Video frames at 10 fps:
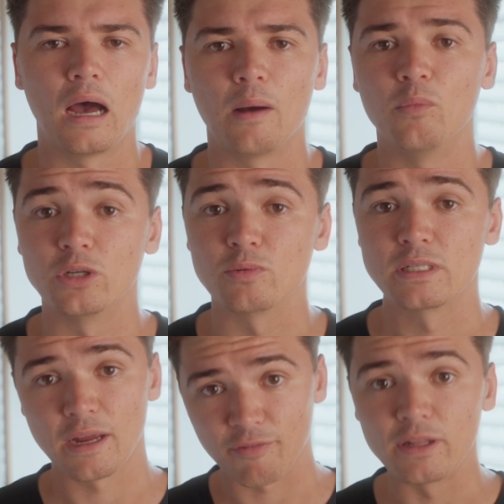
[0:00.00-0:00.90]
which was
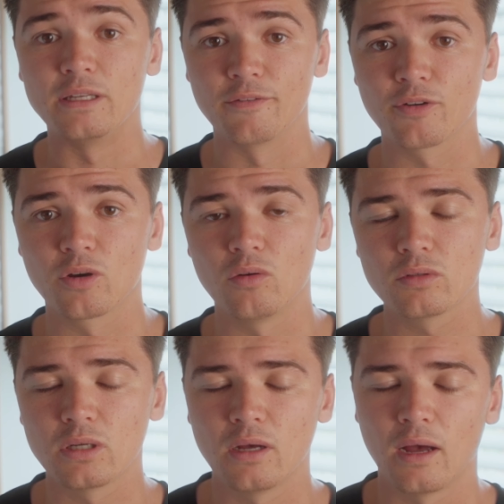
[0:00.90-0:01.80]
definitely
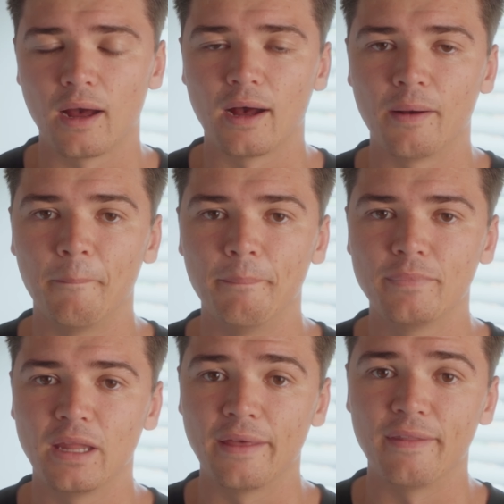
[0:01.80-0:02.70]
difficult
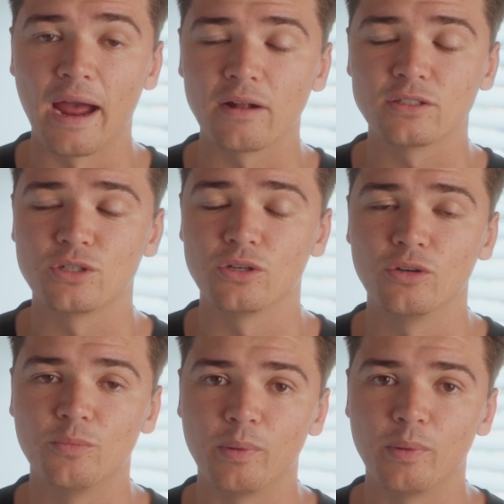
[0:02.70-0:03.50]
in the altitude,